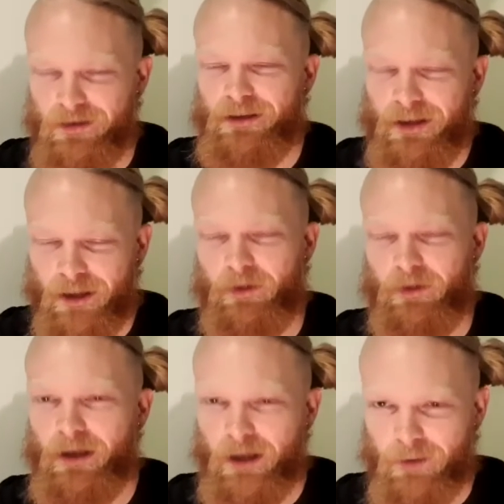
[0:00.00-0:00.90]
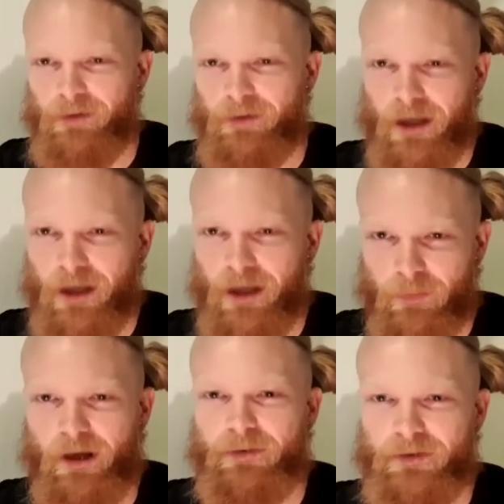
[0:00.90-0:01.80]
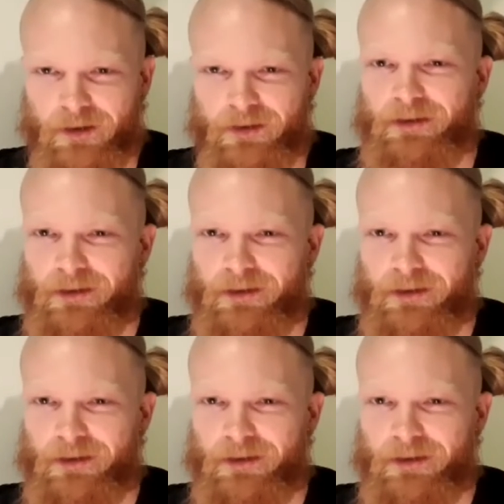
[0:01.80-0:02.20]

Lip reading: keep it up, sis.